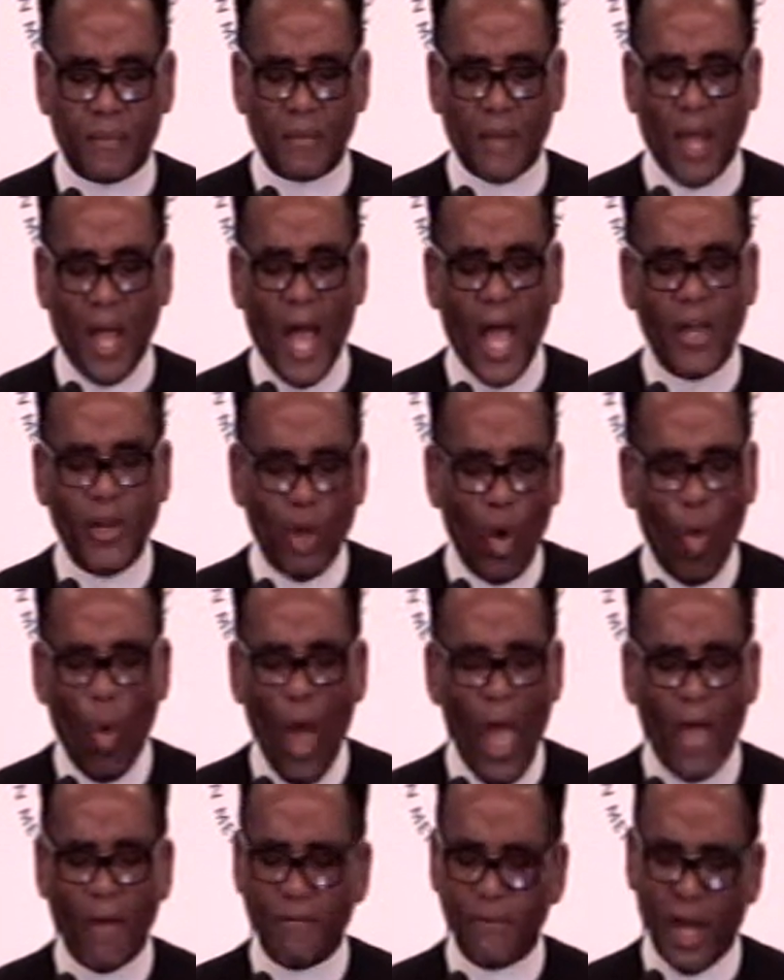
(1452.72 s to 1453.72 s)
I know I
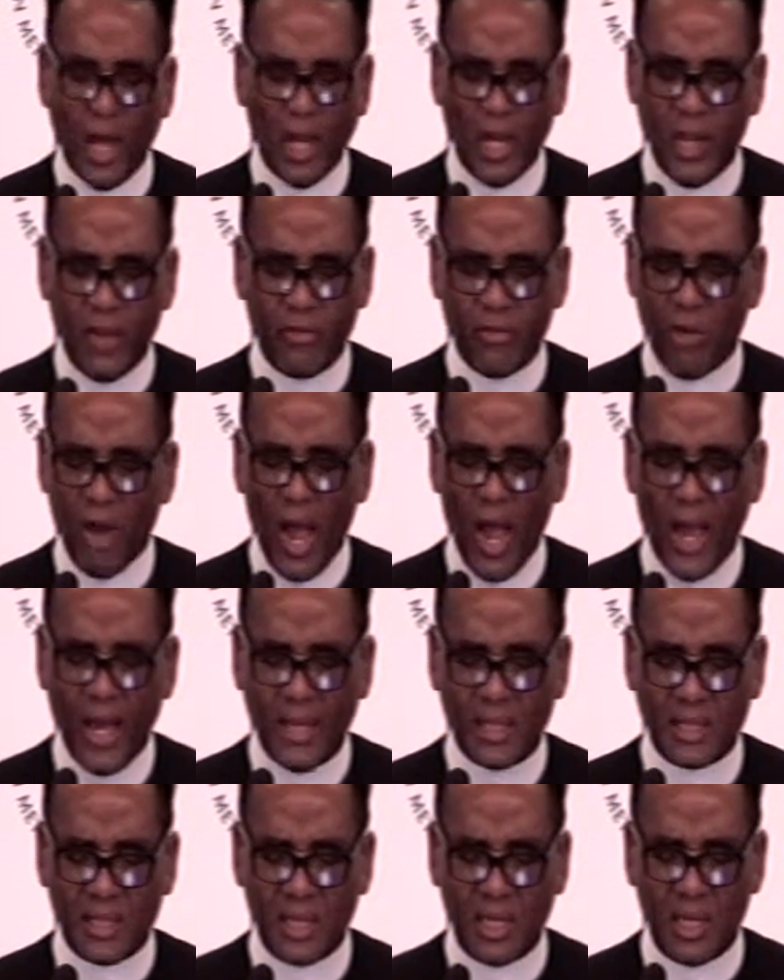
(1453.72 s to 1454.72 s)
have not lived right.
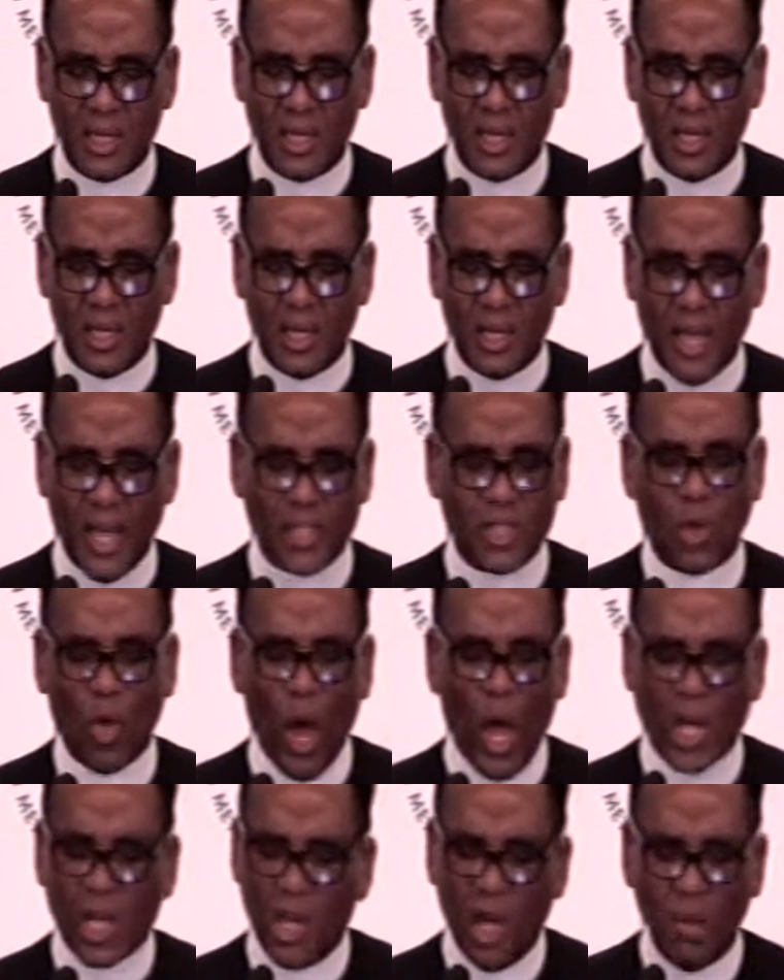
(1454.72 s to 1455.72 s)
And so
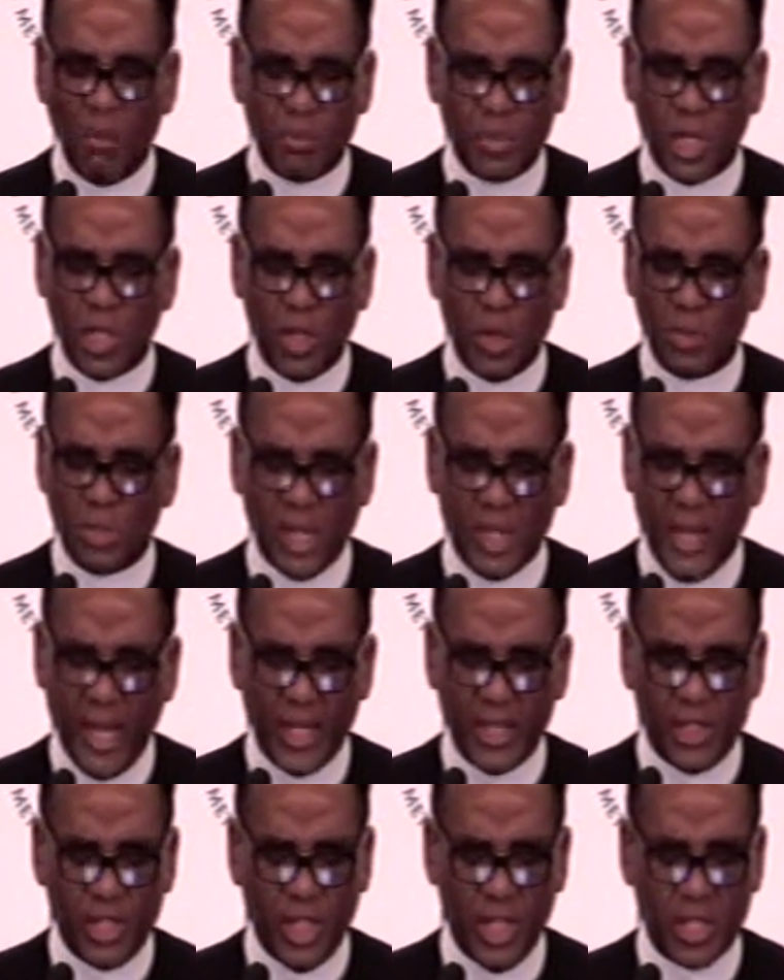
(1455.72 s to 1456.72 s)
I come to you today,
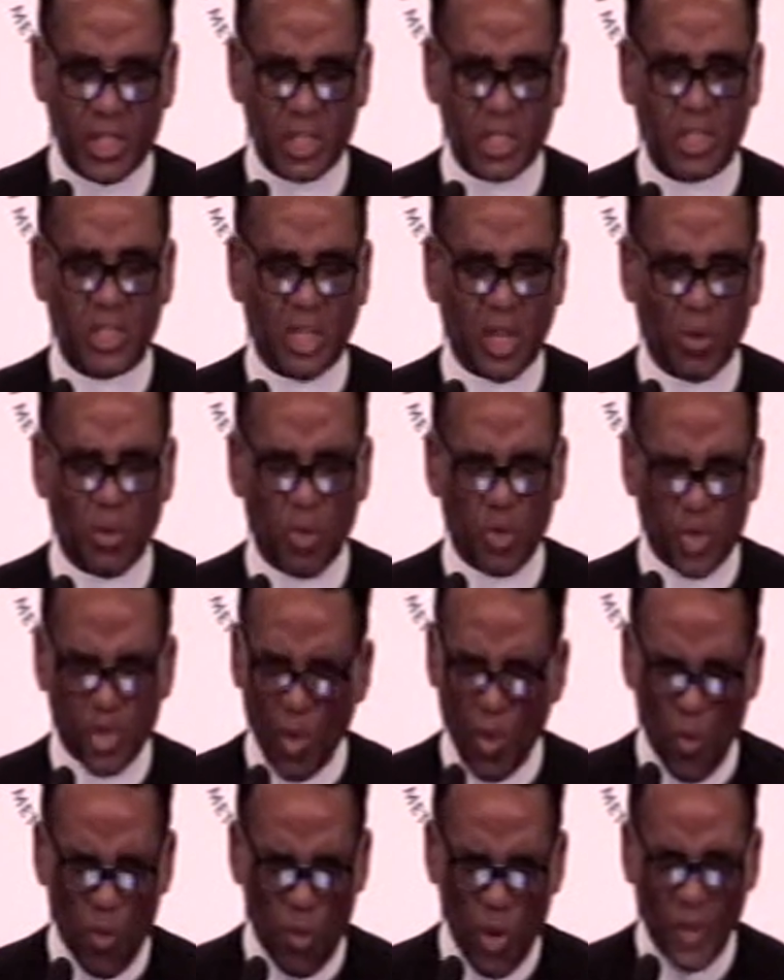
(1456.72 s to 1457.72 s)
Jesus, to
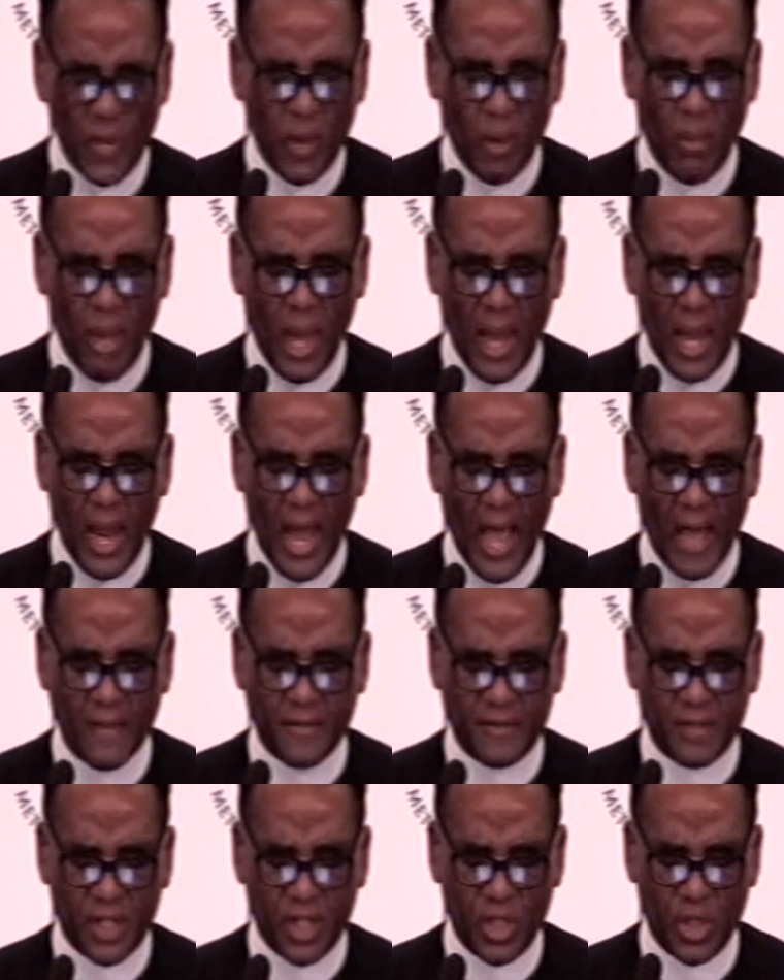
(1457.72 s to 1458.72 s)
surrender my life
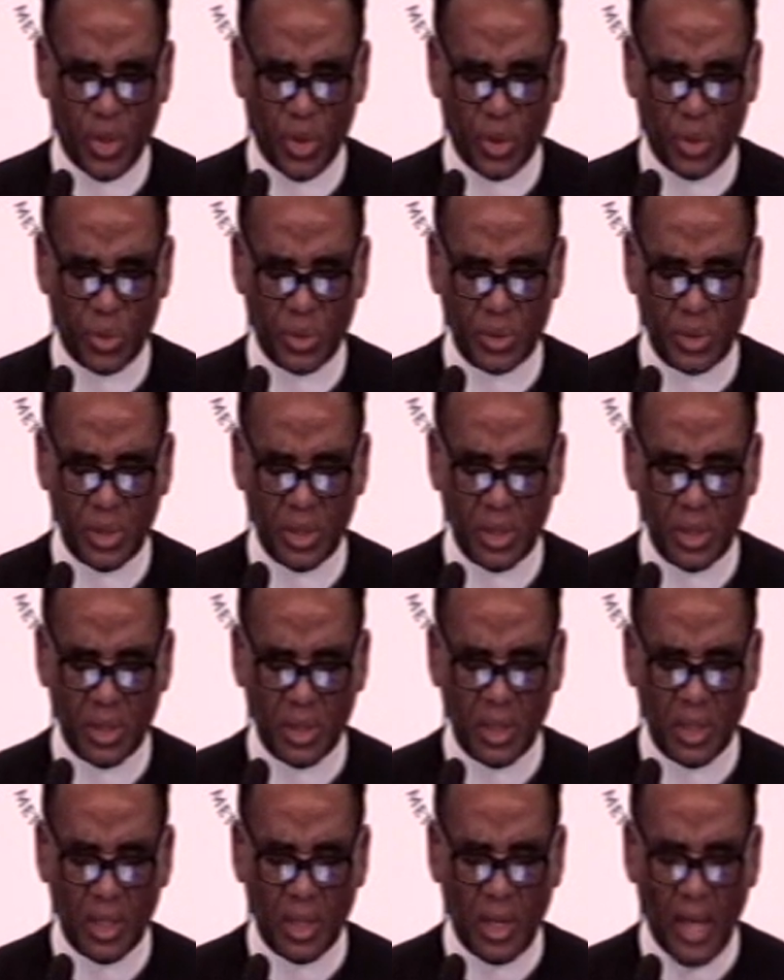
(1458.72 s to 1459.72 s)
to you.
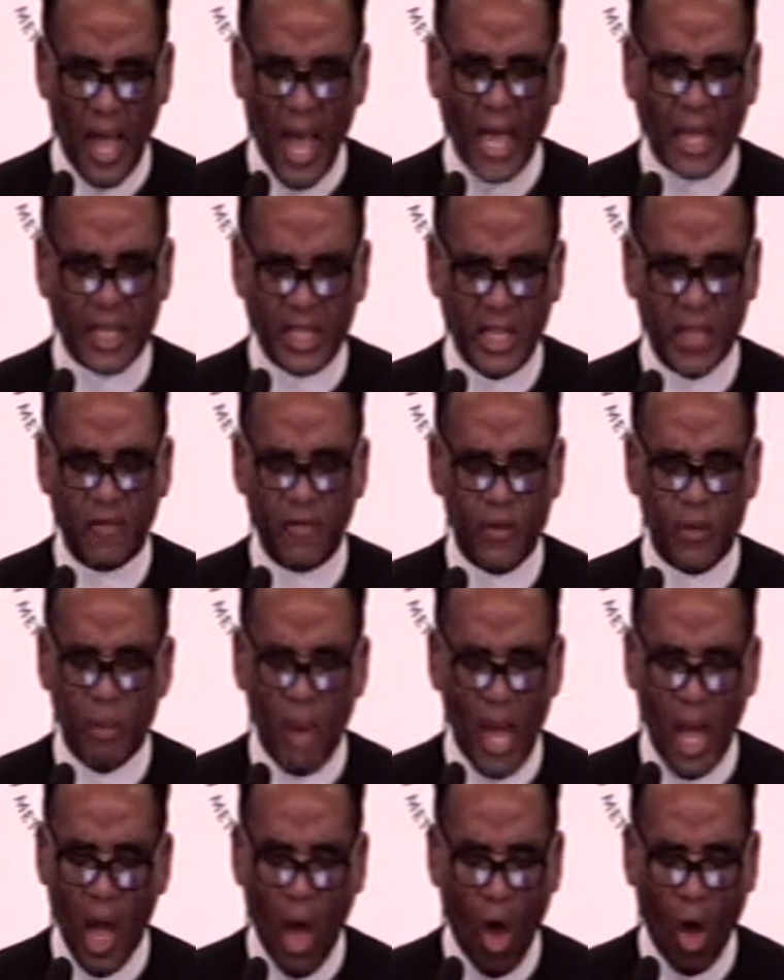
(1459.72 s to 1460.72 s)
I give you
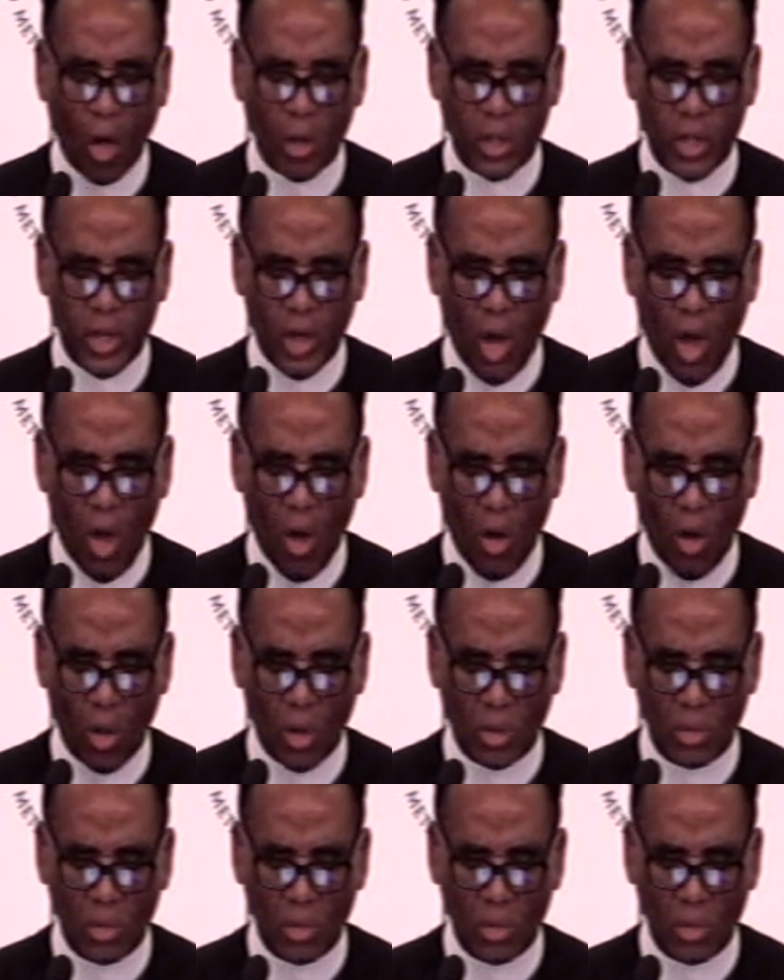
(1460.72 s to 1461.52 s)
my all in all.